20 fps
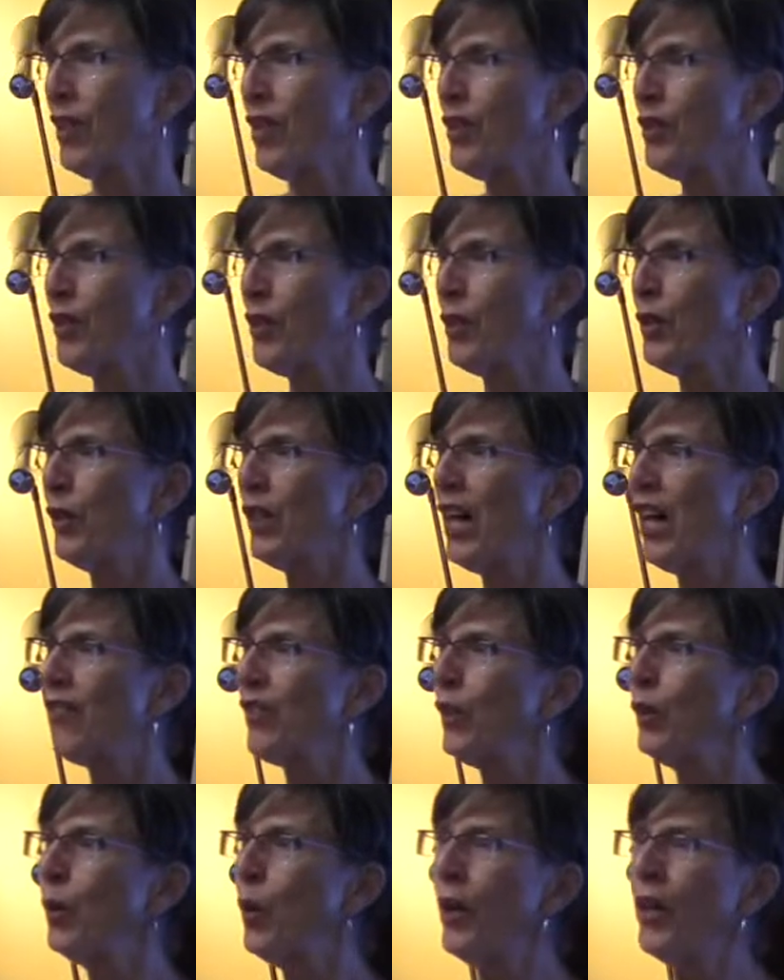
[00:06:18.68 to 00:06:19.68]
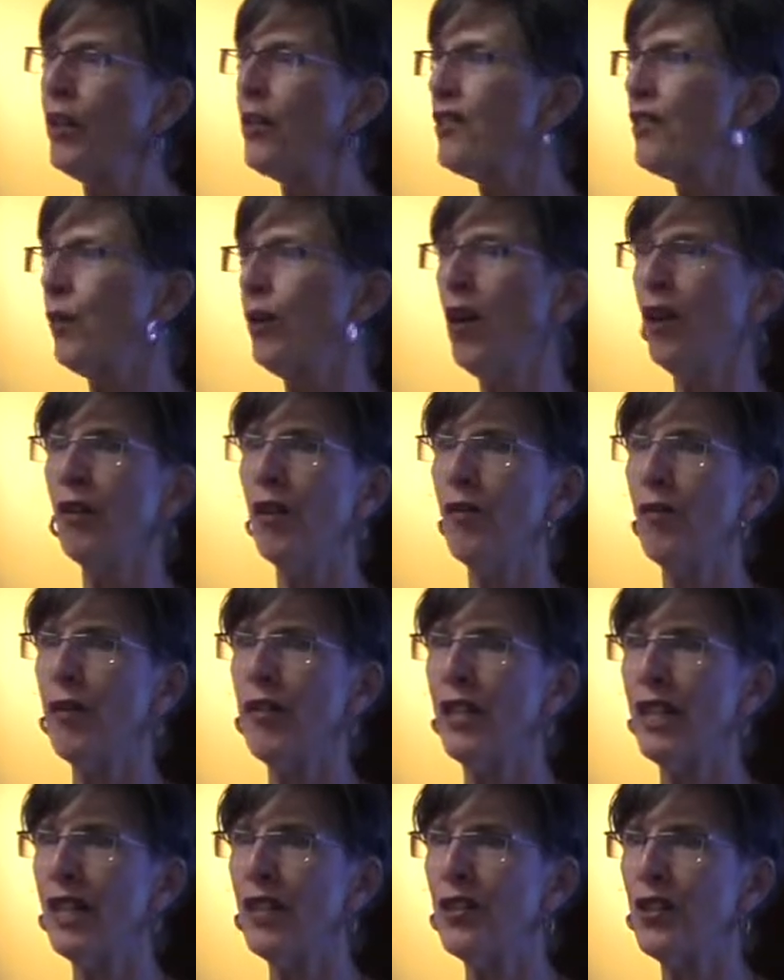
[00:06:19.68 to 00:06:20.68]
So you've got the lawyers, they're all over
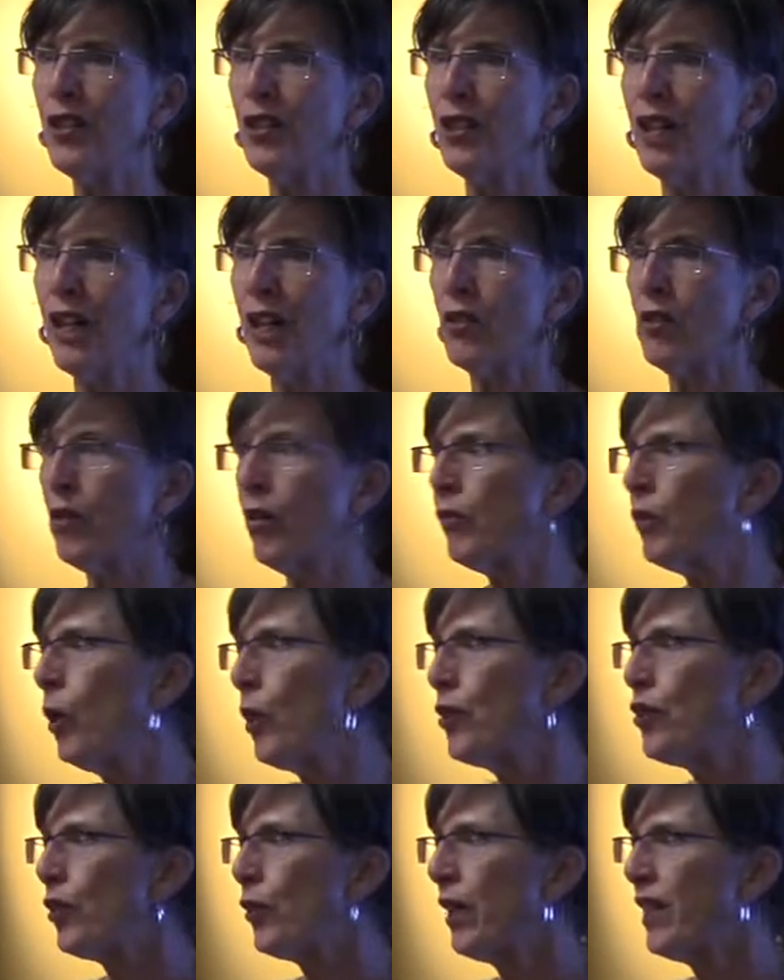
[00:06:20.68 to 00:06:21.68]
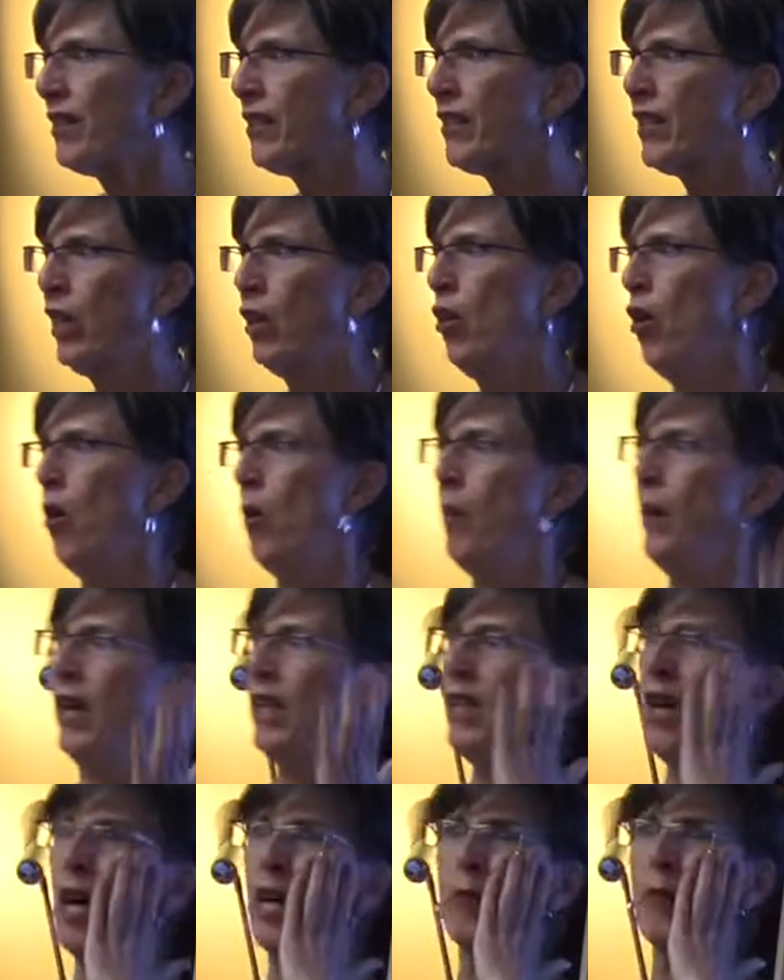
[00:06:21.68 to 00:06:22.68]
the internet. So of course you get scared. Oh my
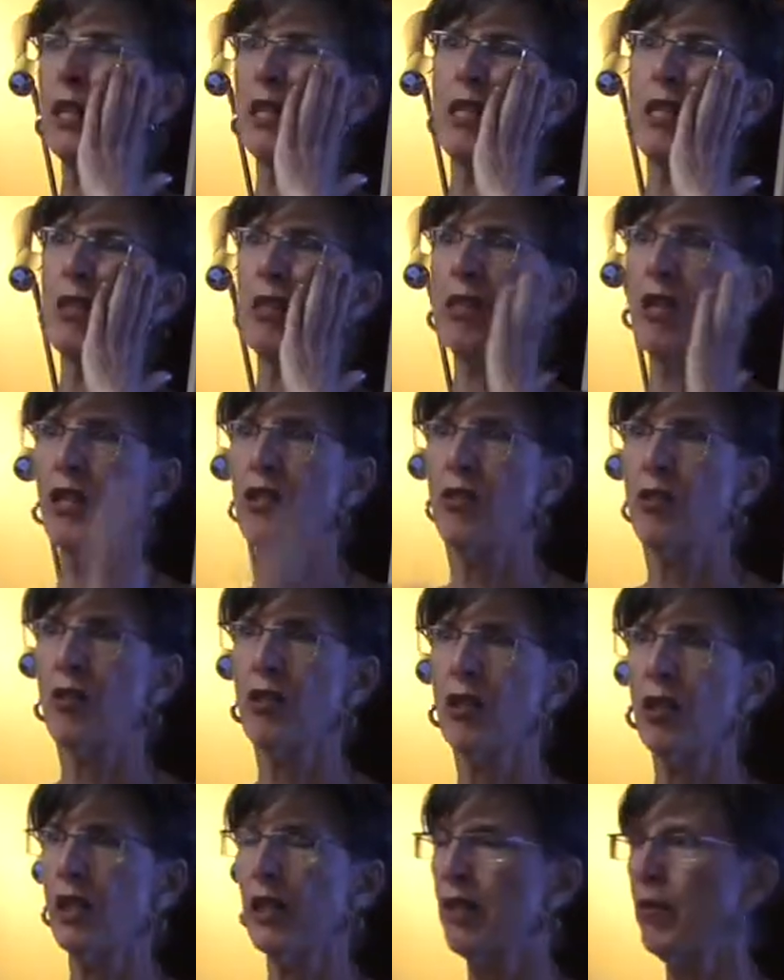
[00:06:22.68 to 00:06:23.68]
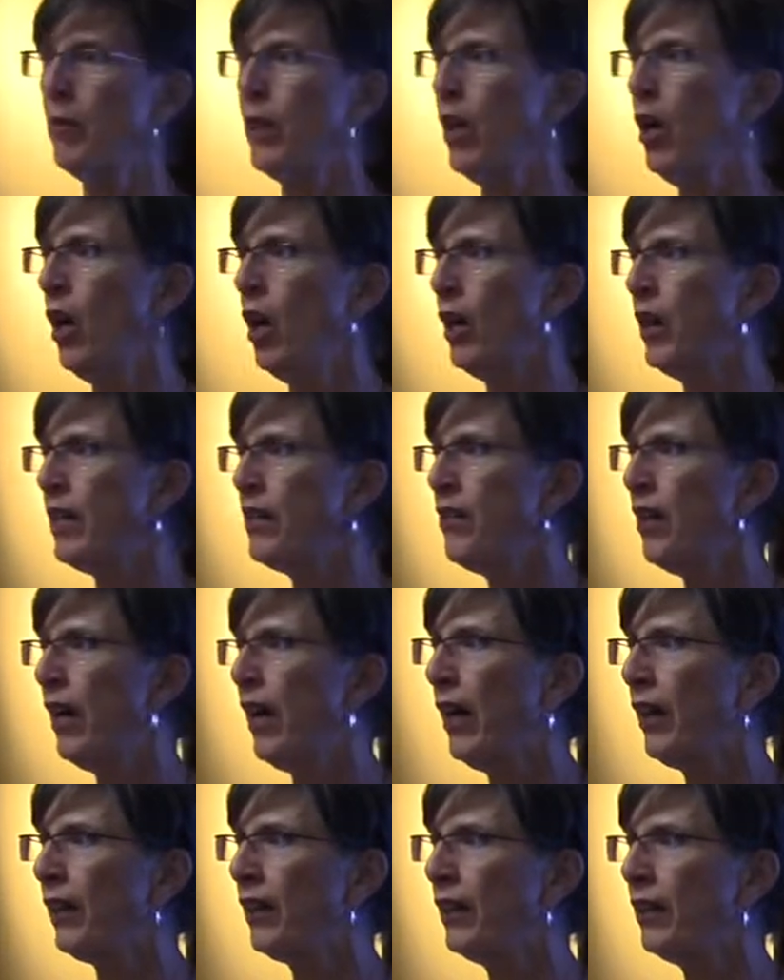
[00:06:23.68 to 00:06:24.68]
God, my testosterone is going to give me a heart attack.